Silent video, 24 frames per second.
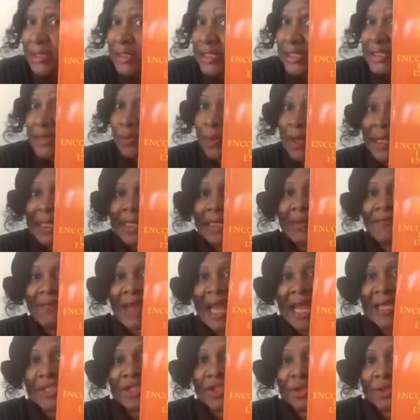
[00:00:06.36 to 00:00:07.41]
Just want to
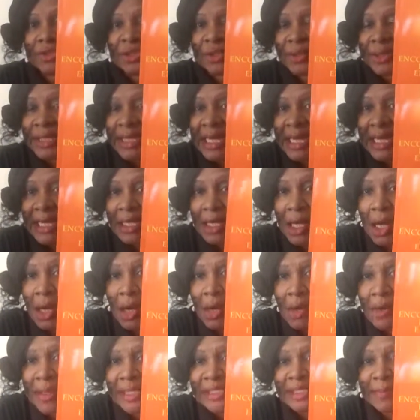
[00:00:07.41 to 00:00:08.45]
invite you to the
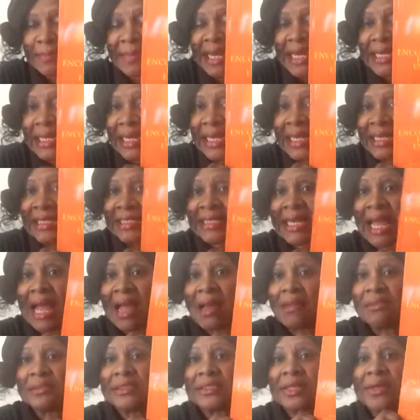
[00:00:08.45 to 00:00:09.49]
encouragement
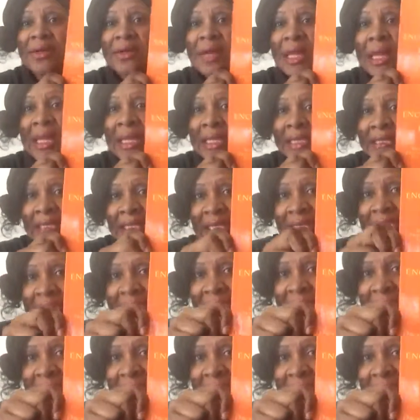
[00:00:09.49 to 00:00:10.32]
encounter. This